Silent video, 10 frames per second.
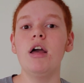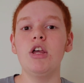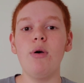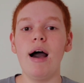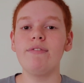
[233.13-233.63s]

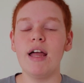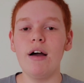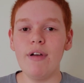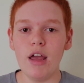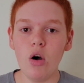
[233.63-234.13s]
You have to
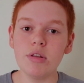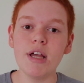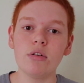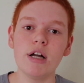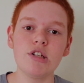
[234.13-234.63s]
have a
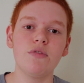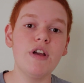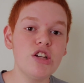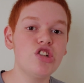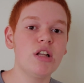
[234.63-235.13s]
hotel
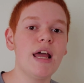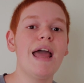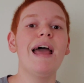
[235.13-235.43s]
reservation